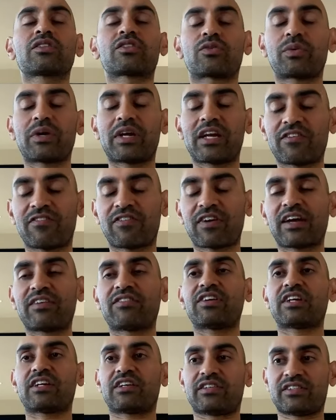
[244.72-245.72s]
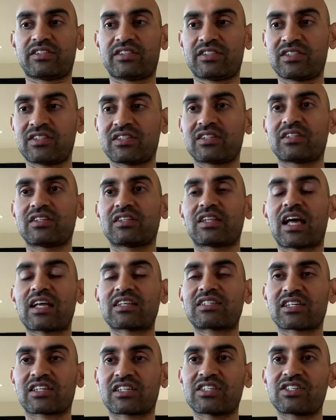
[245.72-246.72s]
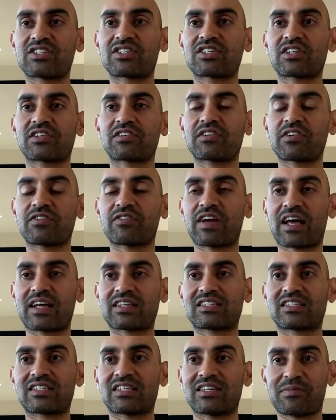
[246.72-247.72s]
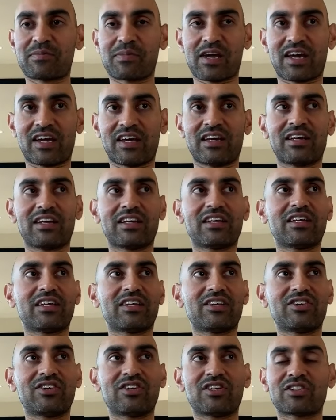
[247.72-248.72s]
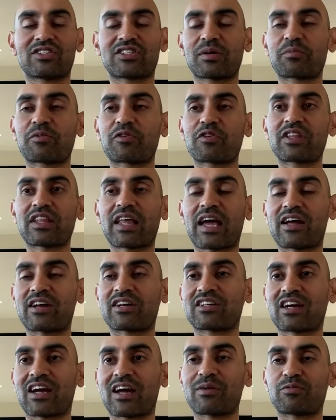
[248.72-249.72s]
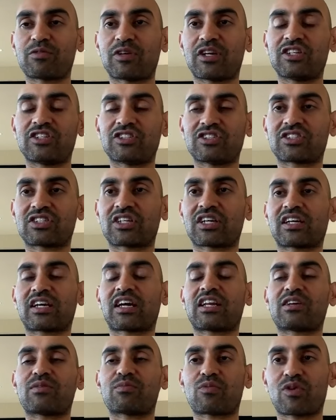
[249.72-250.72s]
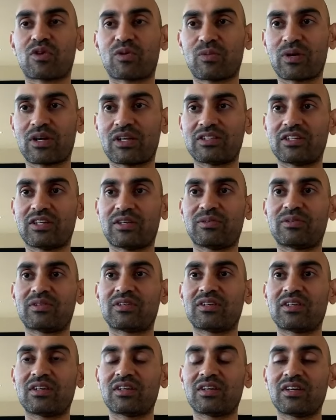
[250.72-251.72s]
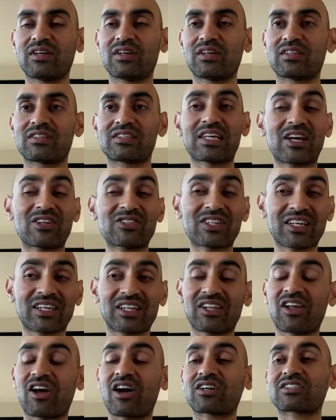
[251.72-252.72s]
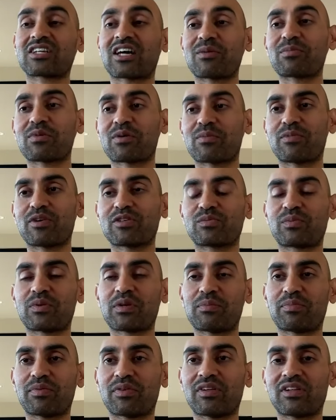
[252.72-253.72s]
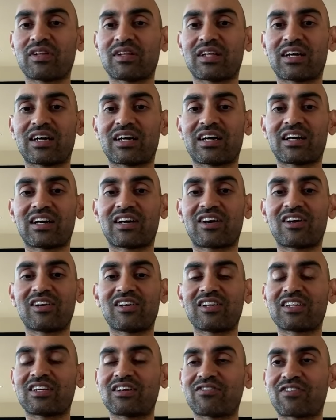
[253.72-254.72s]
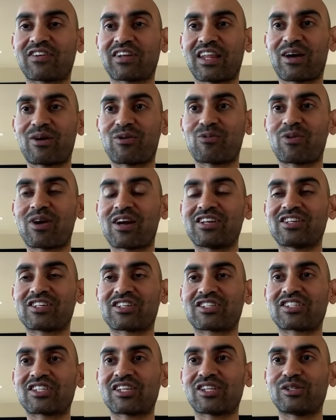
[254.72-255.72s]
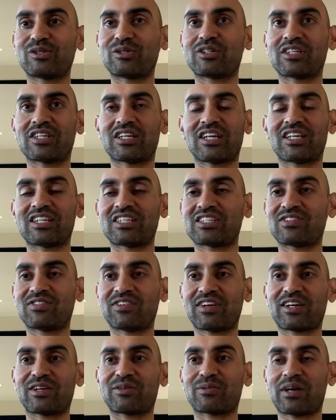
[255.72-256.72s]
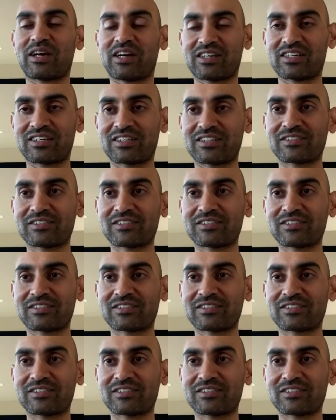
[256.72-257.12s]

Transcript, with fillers: Three to five years. That's a conservative estimate. You know, somewhere in that time range, you'll start getting more well-known. Sounds like a long time, but most people uh, are looking for that one-year solution, and it's very rare.